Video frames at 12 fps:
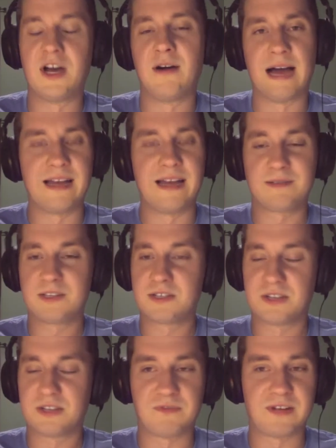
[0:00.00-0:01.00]
I
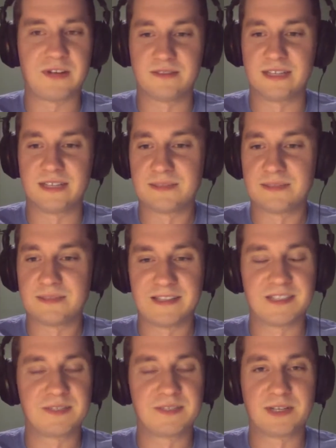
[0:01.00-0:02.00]
could have cared less about
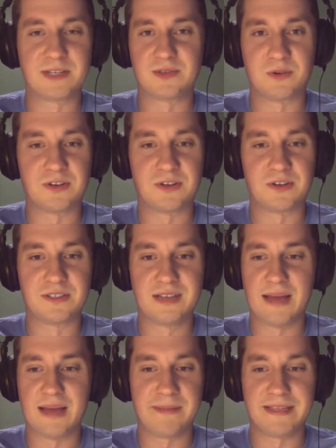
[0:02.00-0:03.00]
the special world.
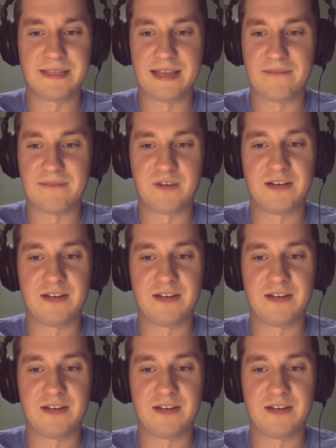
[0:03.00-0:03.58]
I beat that final.